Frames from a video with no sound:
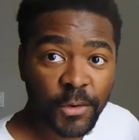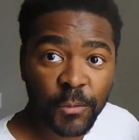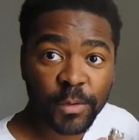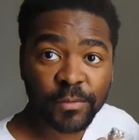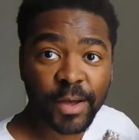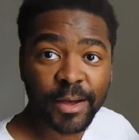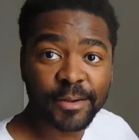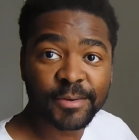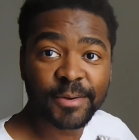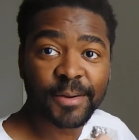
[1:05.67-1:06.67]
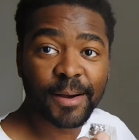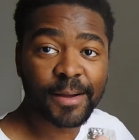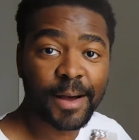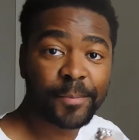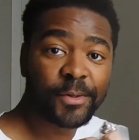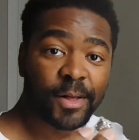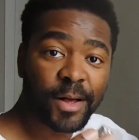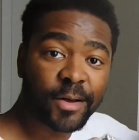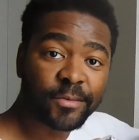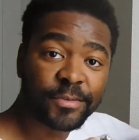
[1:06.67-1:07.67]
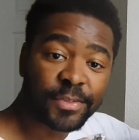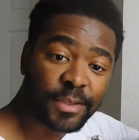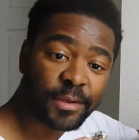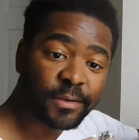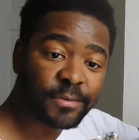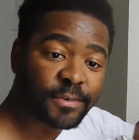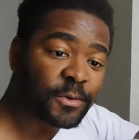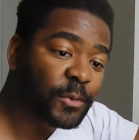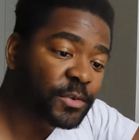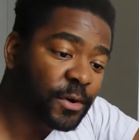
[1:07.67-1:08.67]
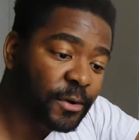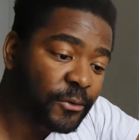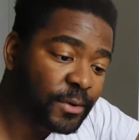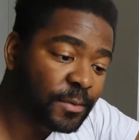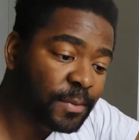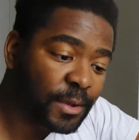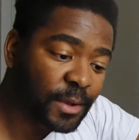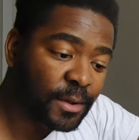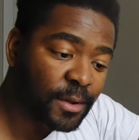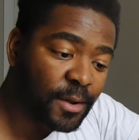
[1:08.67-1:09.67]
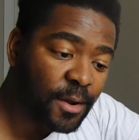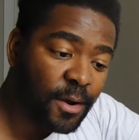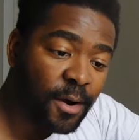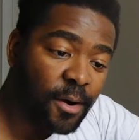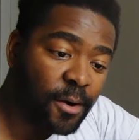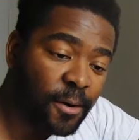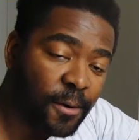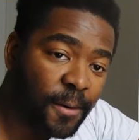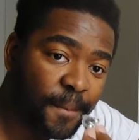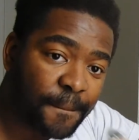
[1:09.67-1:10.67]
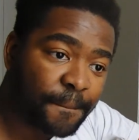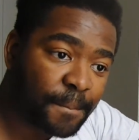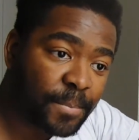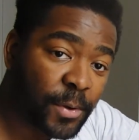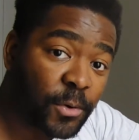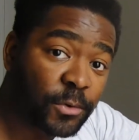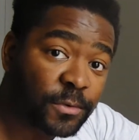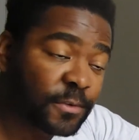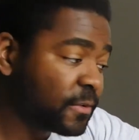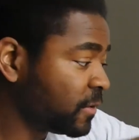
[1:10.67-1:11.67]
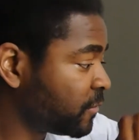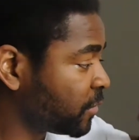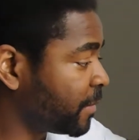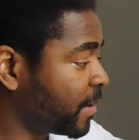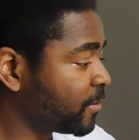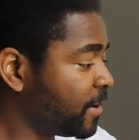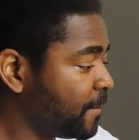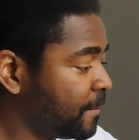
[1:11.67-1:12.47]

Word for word: We've got a couple of these, which are going to be our posts for the battery.